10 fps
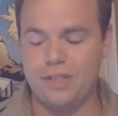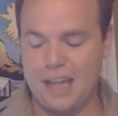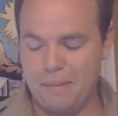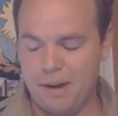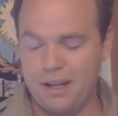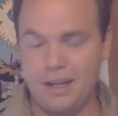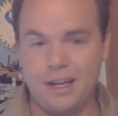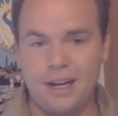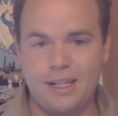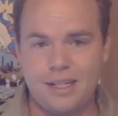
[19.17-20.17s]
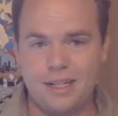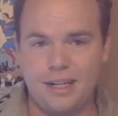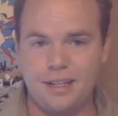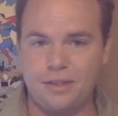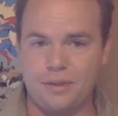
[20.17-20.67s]
Came out in
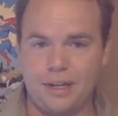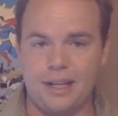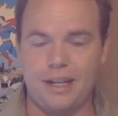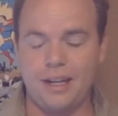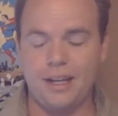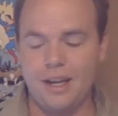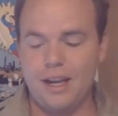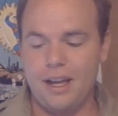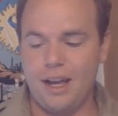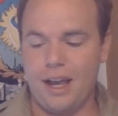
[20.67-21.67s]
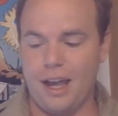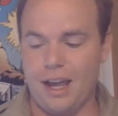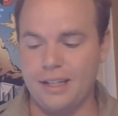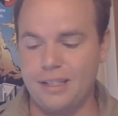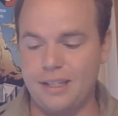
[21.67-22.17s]
1993,
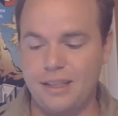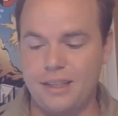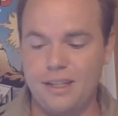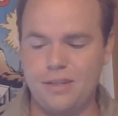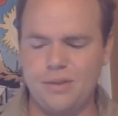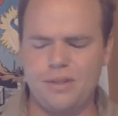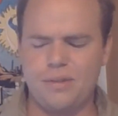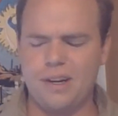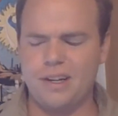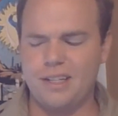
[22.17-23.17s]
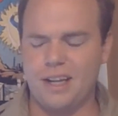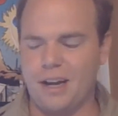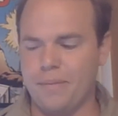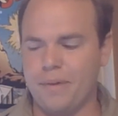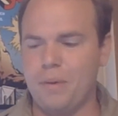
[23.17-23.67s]
and this was around a
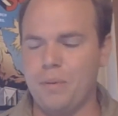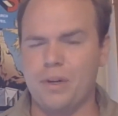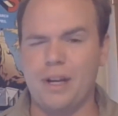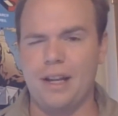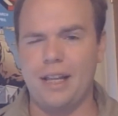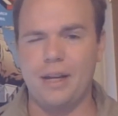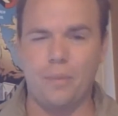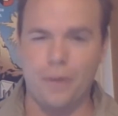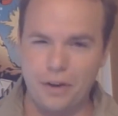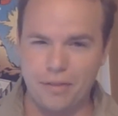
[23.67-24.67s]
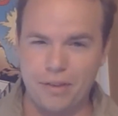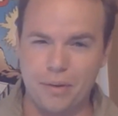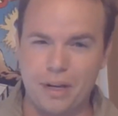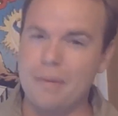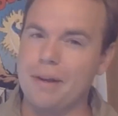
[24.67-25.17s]
time when people were kind of like wondering if they
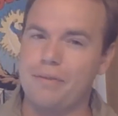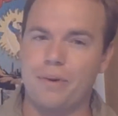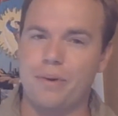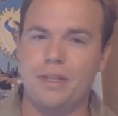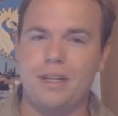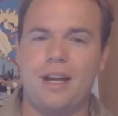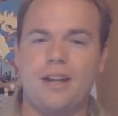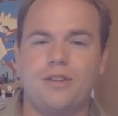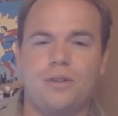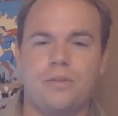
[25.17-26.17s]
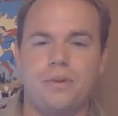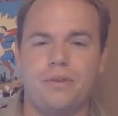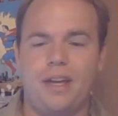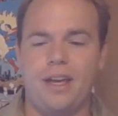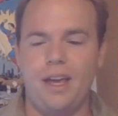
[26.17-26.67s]
were gonna make a fourth Indiana Jones
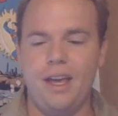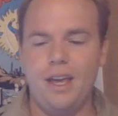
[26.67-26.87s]
movie.